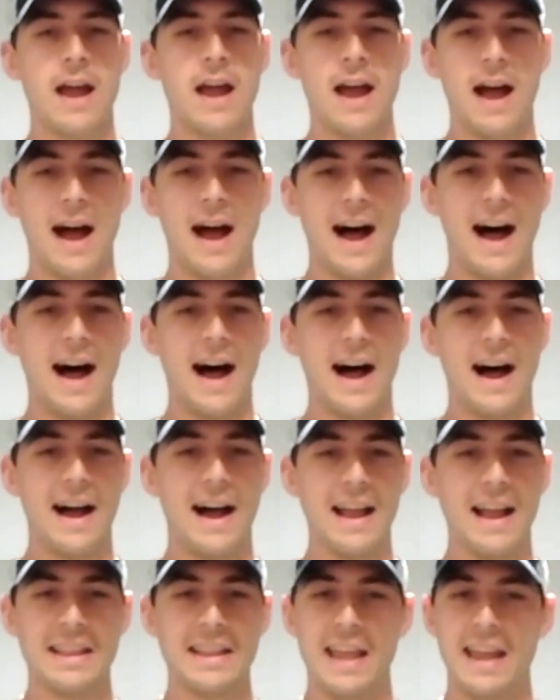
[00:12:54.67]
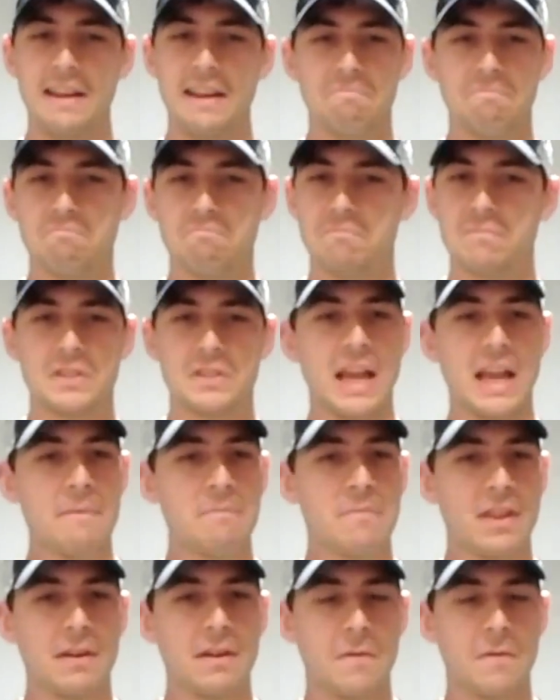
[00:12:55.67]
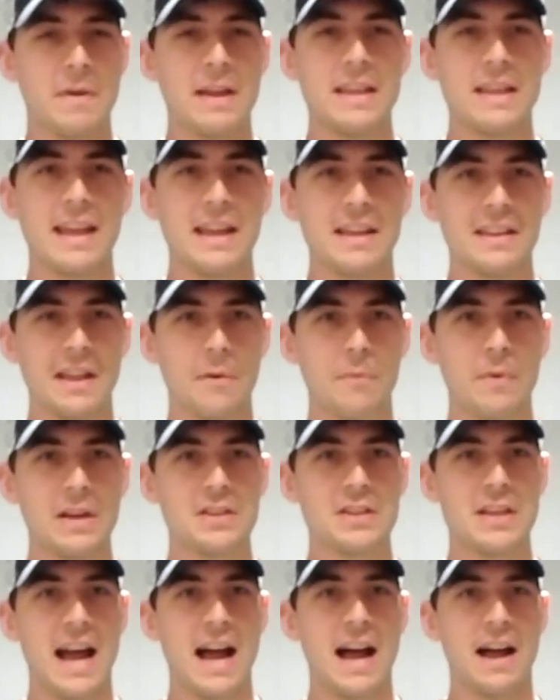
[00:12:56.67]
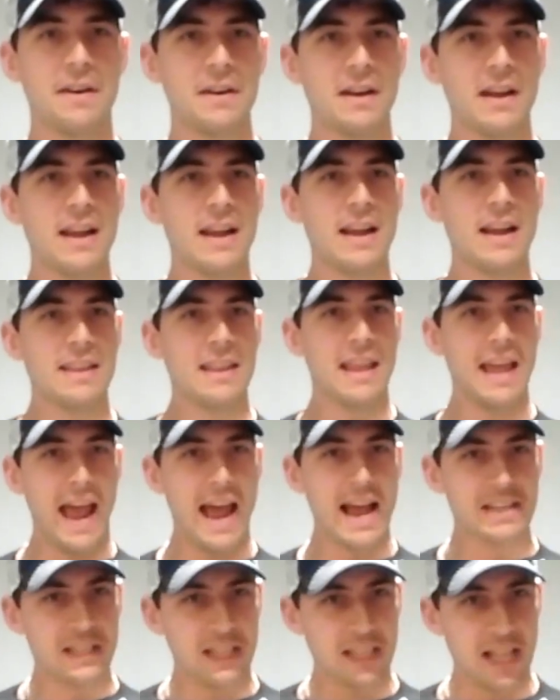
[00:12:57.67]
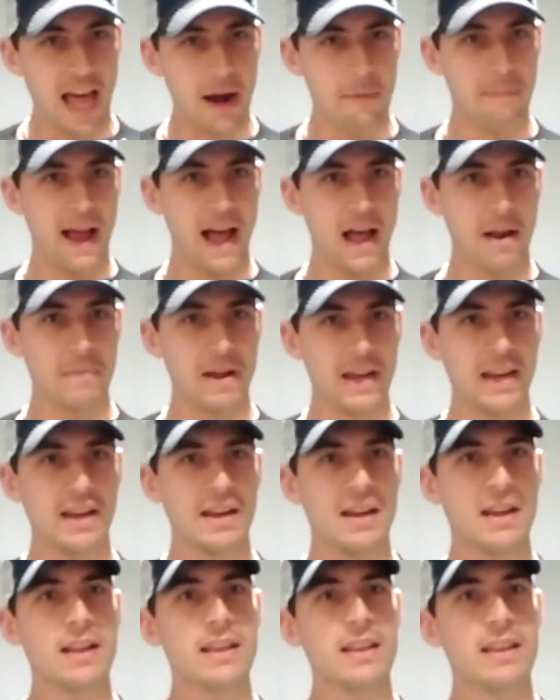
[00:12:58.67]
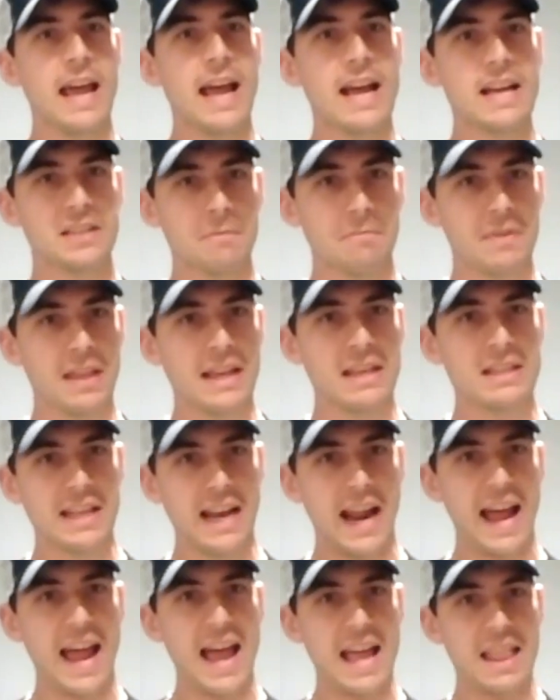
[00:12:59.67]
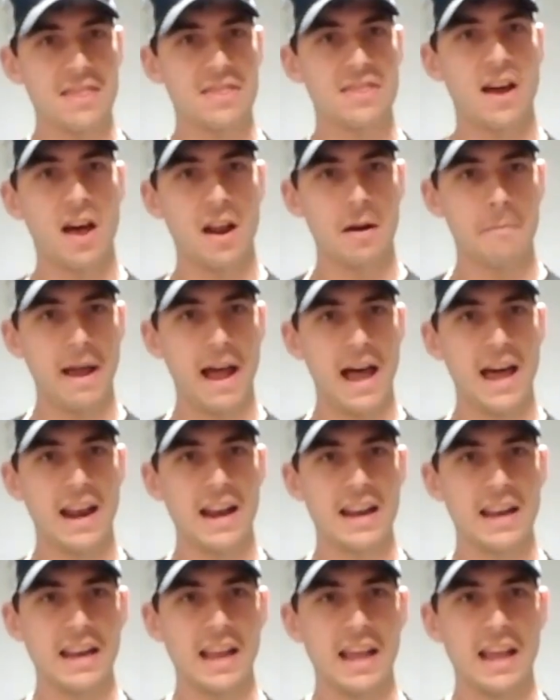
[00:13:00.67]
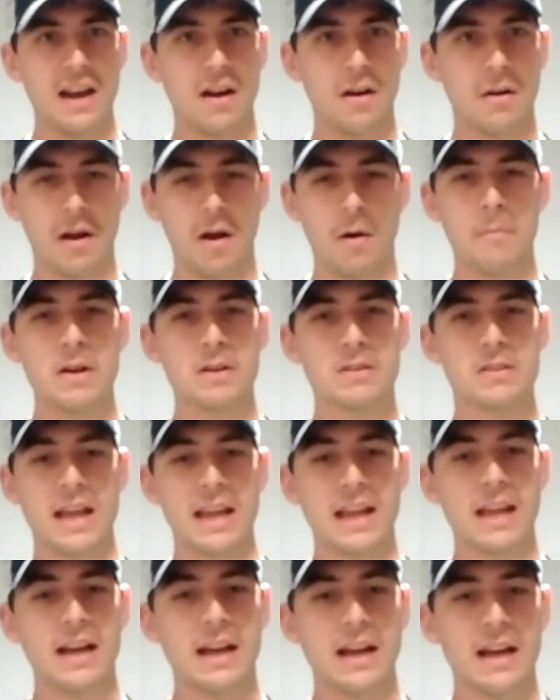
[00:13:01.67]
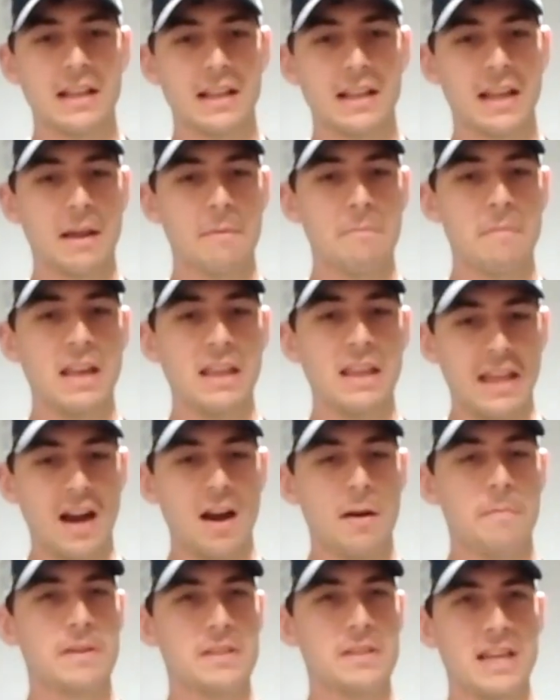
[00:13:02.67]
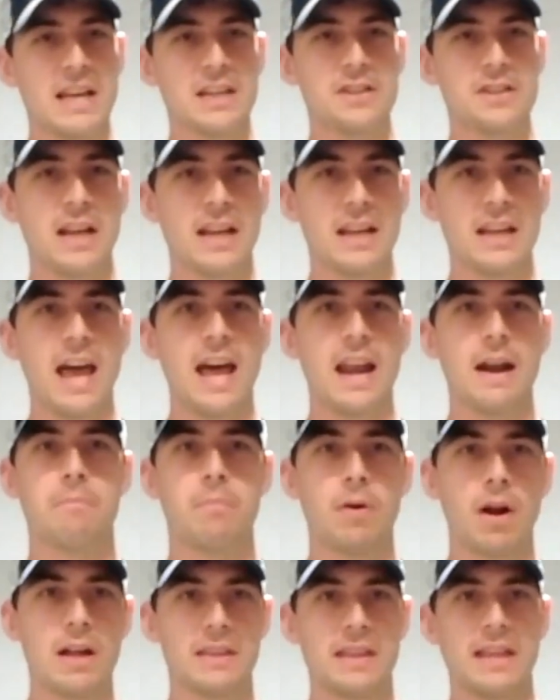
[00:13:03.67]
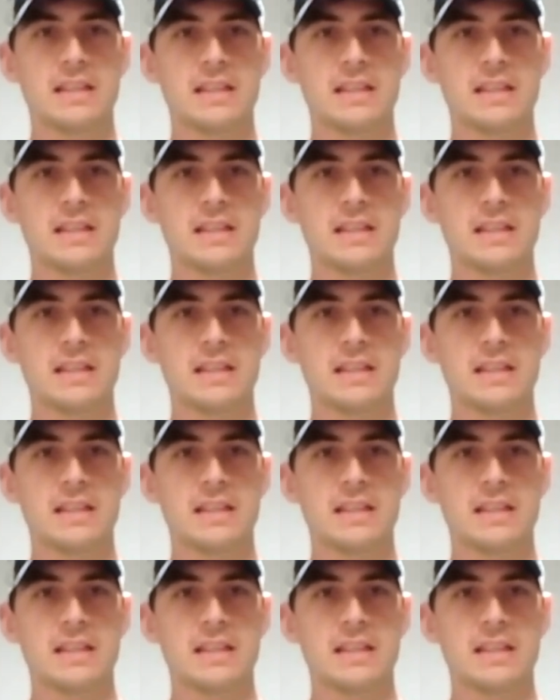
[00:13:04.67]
And same thing for me. They reached out. They asked a lot about me. They asked some things that I hadn't thought about, and almost like a mini therapist session. I kind of brought things